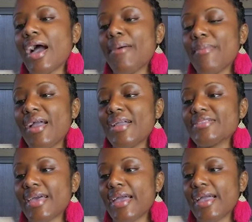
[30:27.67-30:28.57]
I may
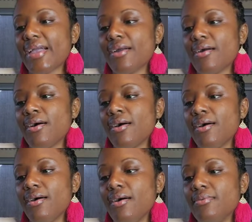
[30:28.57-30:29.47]
take
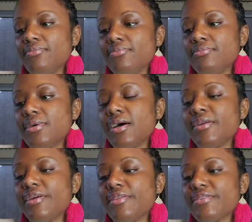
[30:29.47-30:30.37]
um
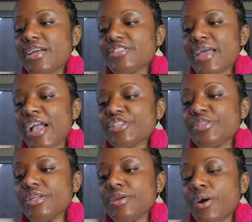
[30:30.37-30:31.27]
another day to
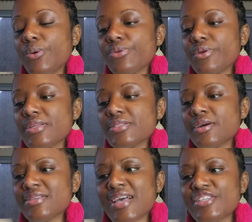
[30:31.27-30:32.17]
actually go through that
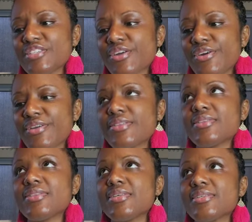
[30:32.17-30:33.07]
stuff because I just heard
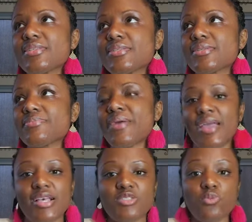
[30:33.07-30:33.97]
it this
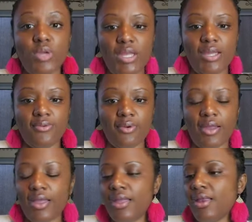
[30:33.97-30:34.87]
past week,
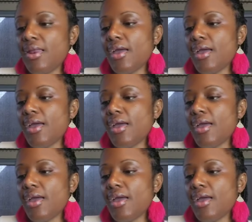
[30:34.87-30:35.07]
right?